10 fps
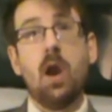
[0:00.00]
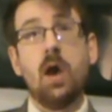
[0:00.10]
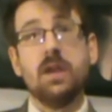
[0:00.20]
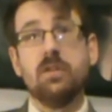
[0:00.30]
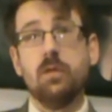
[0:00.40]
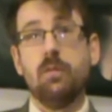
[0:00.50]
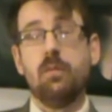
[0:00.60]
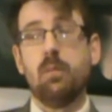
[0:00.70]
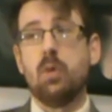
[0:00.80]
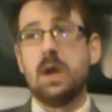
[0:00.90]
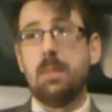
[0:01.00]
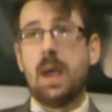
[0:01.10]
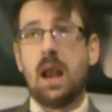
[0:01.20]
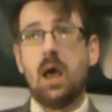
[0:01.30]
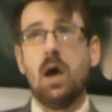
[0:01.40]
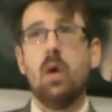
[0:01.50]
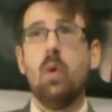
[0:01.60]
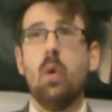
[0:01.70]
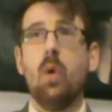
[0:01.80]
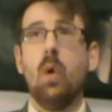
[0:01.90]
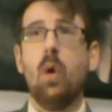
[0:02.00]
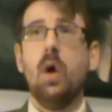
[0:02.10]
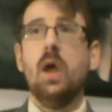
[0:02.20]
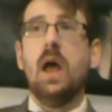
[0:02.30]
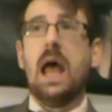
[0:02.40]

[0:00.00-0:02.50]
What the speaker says: likes of Brie Bella or